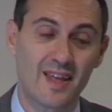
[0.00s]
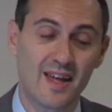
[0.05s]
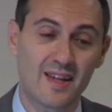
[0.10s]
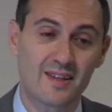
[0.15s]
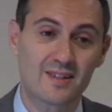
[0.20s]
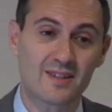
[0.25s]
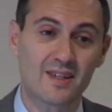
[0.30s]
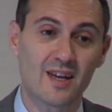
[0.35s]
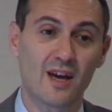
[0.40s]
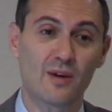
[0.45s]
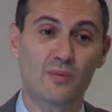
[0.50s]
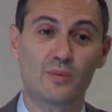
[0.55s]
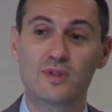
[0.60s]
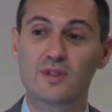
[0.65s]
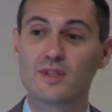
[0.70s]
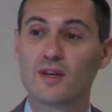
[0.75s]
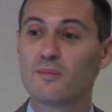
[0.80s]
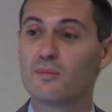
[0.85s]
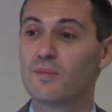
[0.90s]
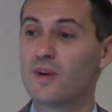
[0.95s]
that time were
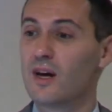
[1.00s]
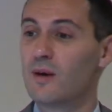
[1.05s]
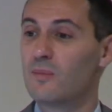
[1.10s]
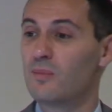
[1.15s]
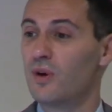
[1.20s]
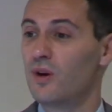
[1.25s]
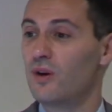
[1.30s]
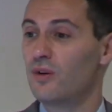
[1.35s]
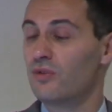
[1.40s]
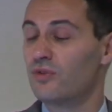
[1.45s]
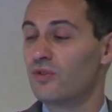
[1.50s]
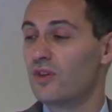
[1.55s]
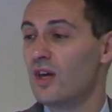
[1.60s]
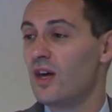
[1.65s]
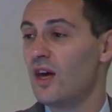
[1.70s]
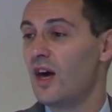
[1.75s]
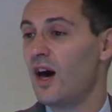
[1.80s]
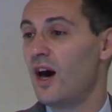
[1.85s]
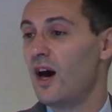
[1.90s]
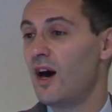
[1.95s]
done by both
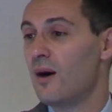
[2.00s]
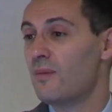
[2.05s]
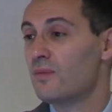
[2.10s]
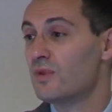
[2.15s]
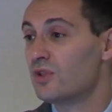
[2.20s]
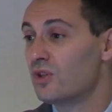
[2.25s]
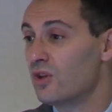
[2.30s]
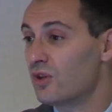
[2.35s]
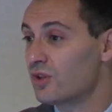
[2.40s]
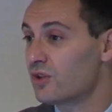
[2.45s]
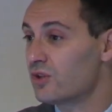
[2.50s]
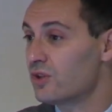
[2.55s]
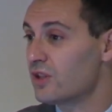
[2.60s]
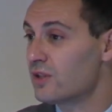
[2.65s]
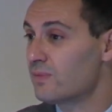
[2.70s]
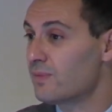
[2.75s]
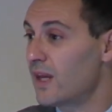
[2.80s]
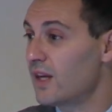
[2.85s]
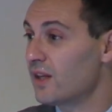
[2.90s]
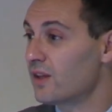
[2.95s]

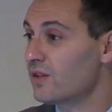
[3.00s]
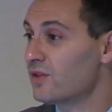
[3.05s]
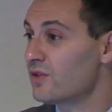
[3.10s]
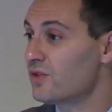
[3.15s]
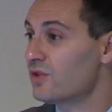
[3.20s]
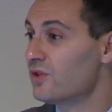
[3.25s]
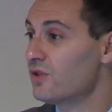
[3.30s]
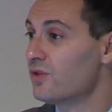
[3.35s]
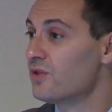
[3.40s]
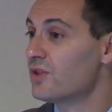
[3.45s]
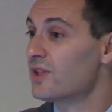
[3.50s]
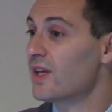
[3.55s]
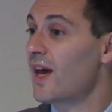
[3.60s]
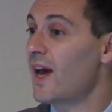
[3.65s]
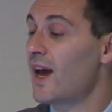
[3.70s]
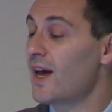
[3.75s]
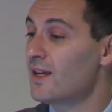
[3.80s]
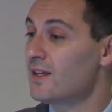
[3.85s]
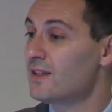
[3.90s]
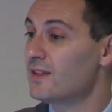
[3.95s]
doctors, medical students,
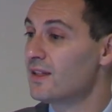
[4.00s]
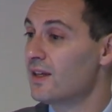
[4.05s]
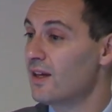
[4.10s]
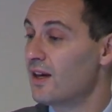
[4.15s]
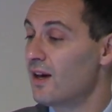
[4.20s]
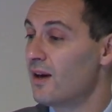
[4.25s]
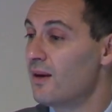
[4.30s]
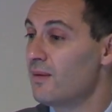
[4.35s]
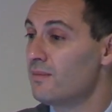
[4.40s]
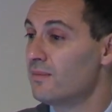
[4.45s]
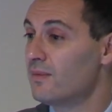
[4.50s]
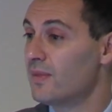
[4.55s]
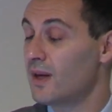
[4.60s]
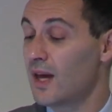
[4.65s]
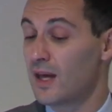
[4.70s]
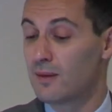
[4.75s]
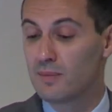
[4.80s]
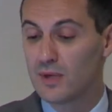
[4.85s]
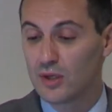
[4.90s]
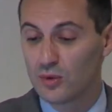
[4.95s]
and
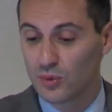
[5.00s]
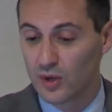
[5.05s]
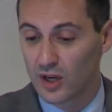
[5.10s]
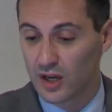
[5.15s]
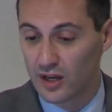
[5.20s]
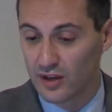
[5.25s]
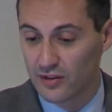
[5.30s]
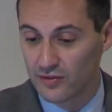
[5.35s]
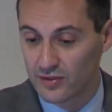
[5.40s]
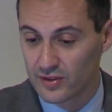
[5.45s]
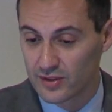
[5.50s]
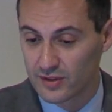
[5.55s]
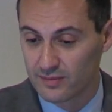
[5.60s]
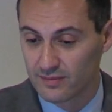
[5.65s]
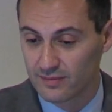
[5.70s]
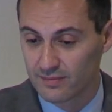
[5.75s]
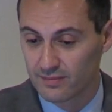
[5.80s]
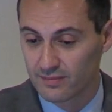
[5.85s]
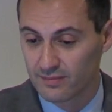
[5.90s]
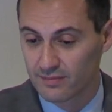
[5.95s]
midwives.
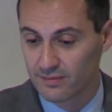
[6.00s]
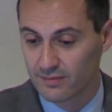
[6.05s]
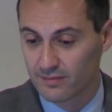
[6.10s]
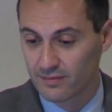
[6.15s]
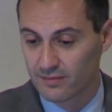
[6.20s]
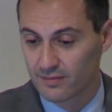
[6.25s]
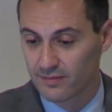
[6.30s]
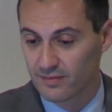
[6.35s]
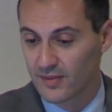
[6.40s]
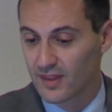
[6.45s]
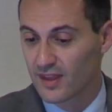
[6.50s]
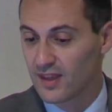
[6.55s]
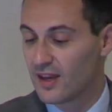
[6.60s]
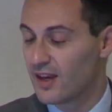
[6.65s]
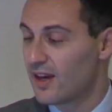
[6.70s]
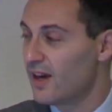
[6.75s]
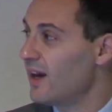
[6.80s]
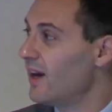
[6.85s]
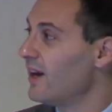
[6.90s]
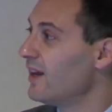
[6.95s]

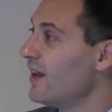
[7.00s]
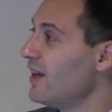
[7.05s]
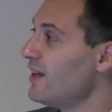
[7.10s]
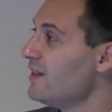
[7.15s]
In